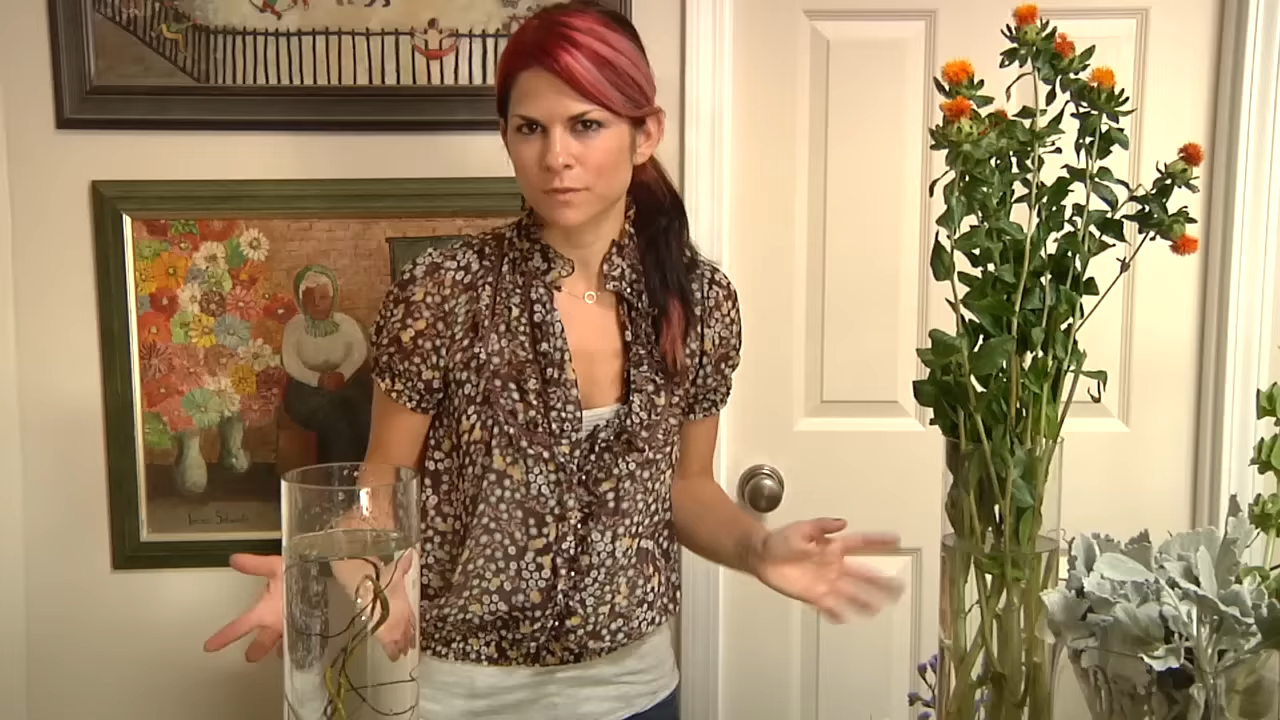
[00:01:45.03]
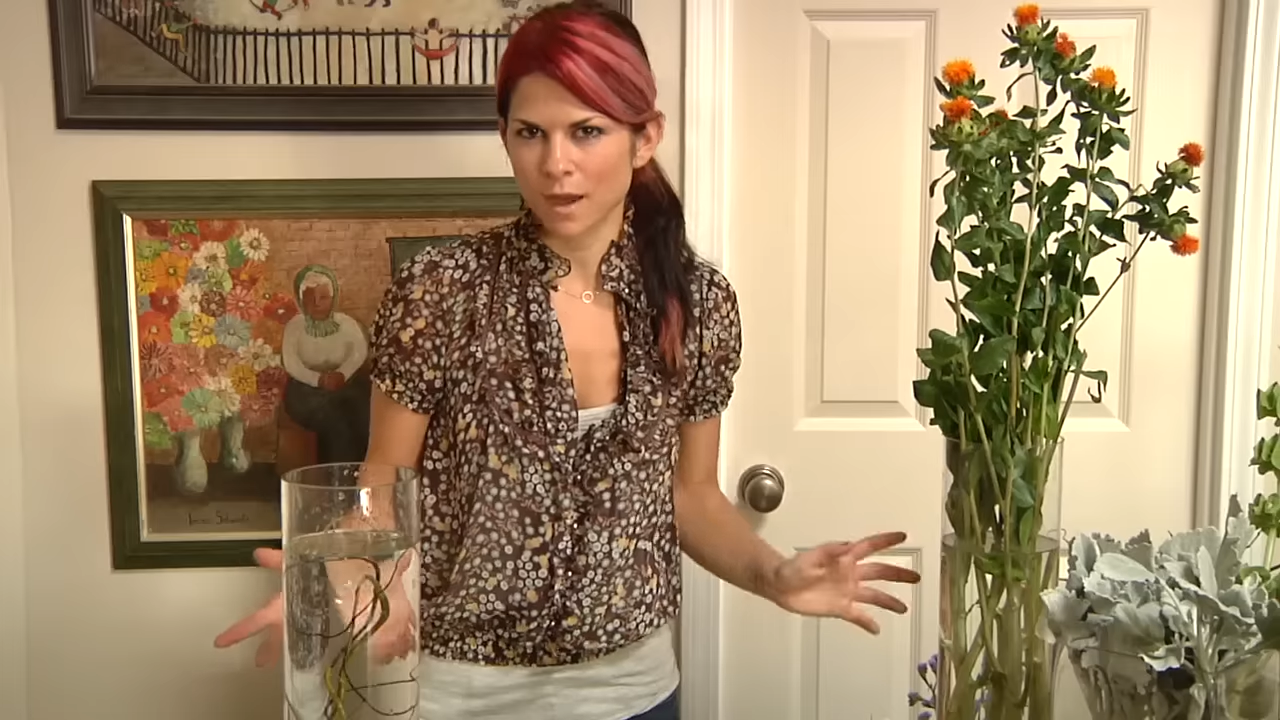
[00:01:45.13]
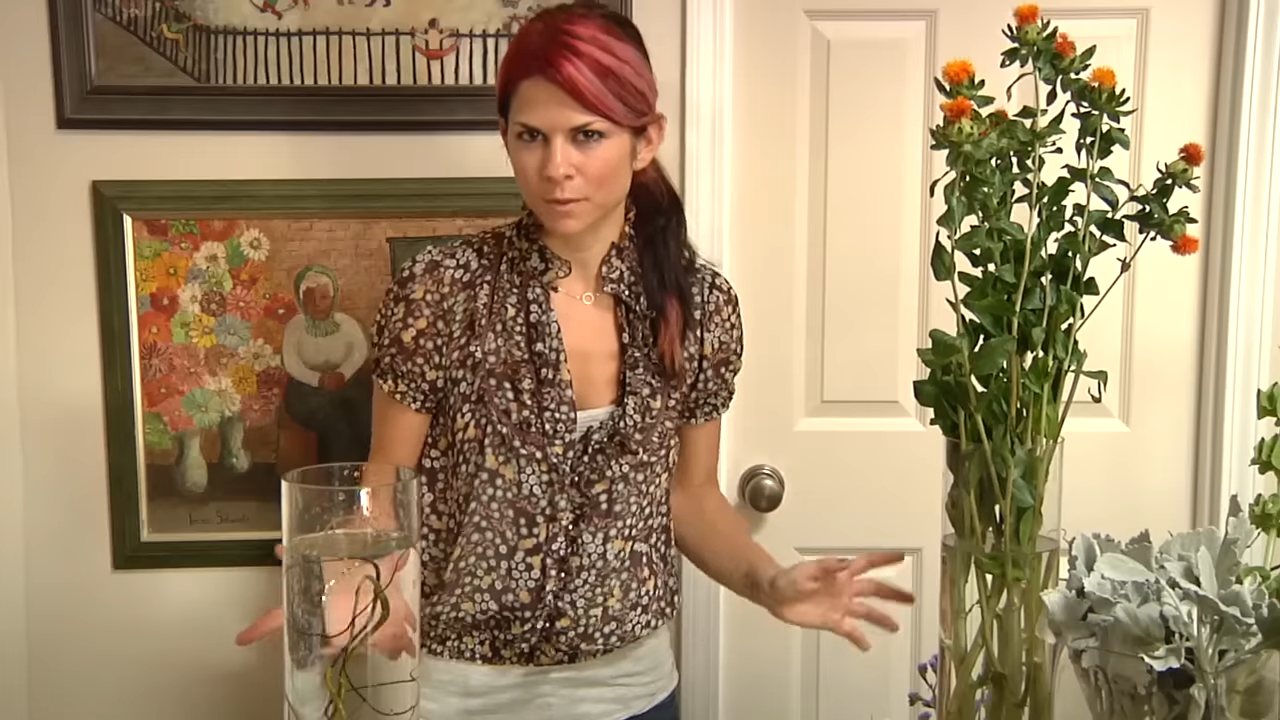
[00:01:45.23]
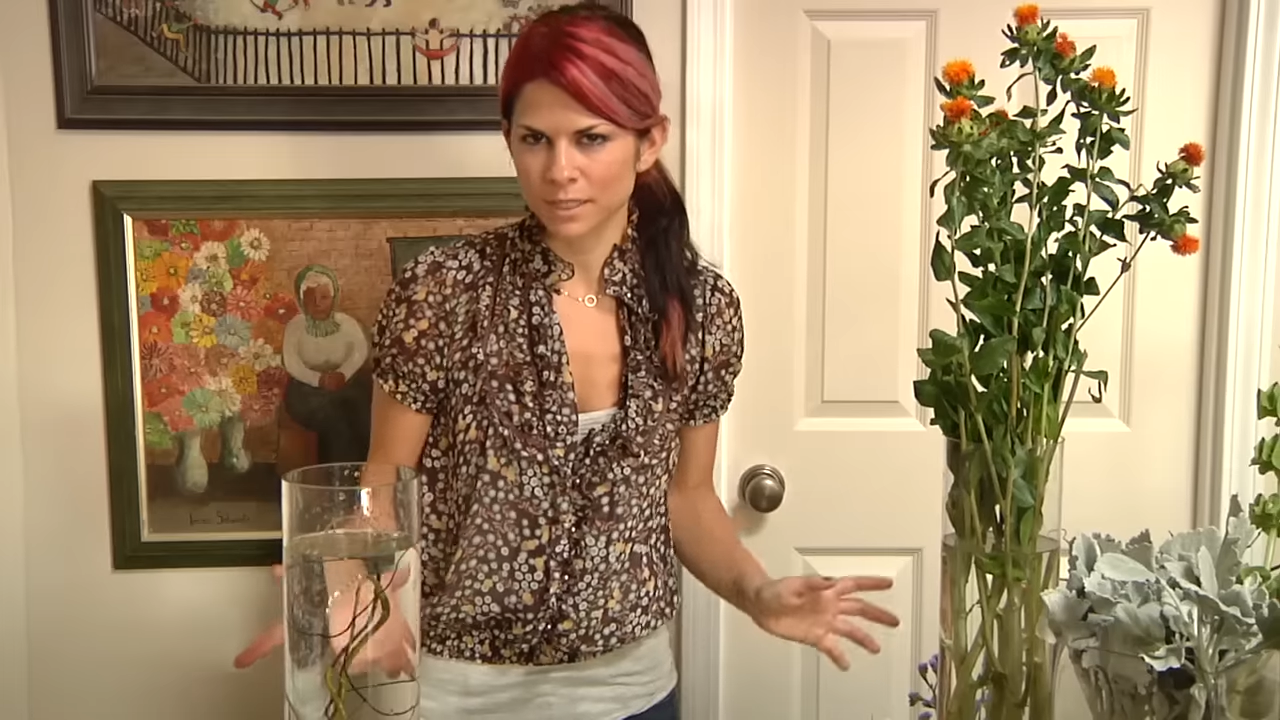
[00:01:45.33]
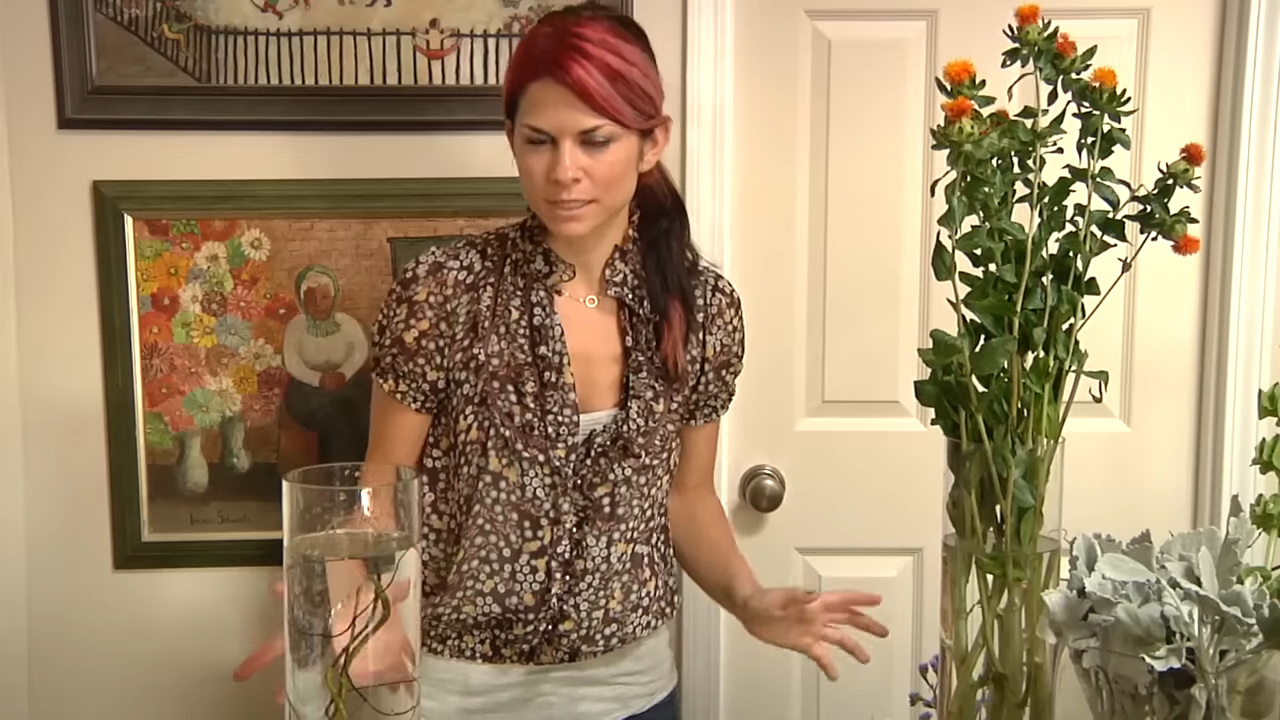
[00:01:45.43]

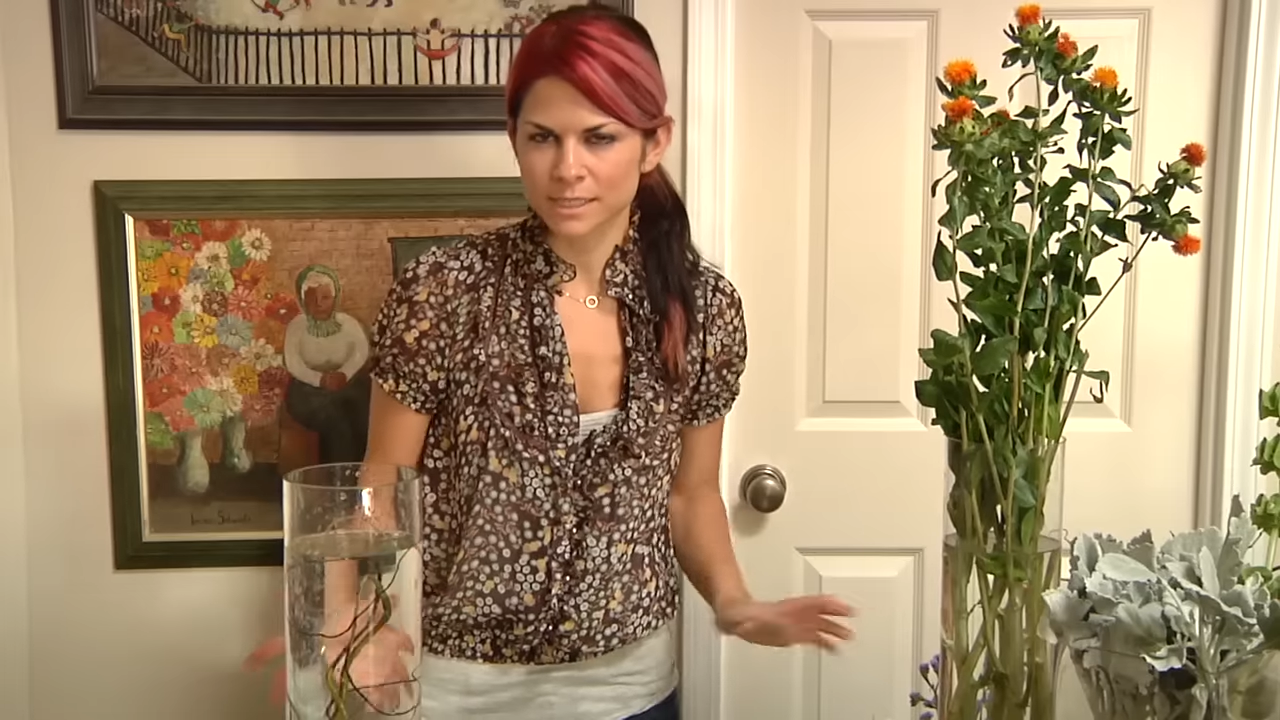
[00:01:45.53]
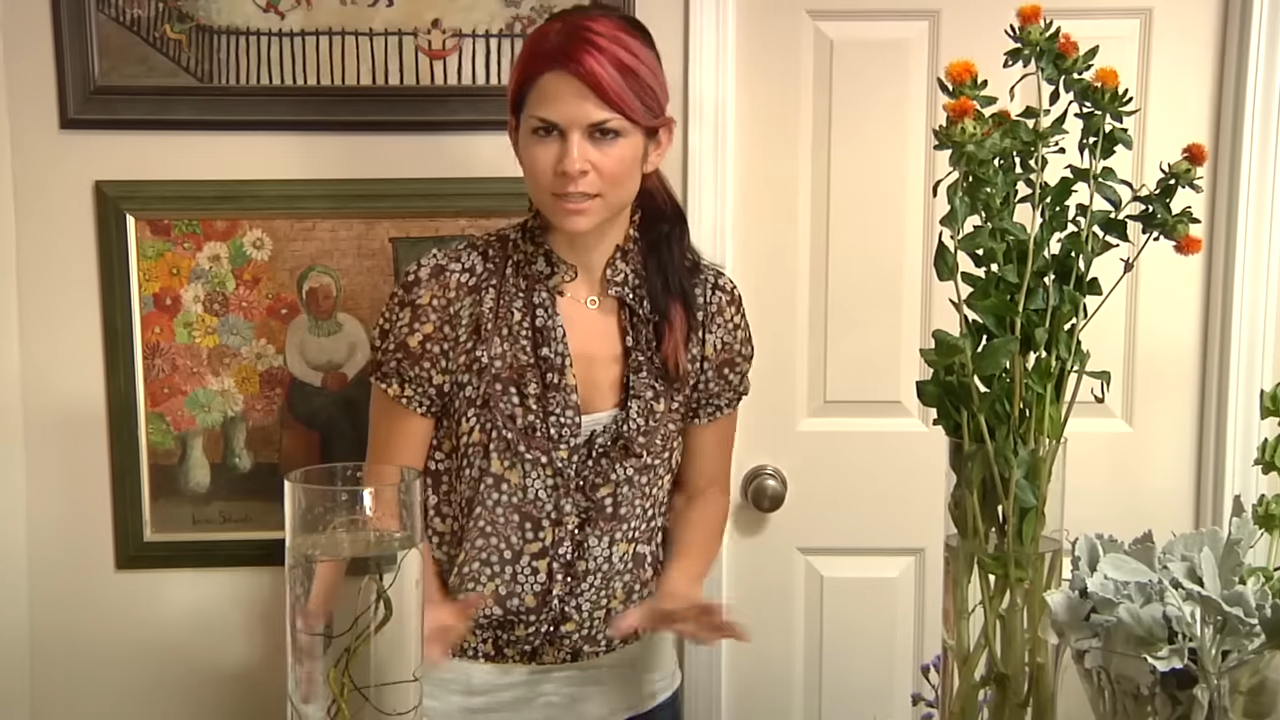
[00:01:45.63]
flower is,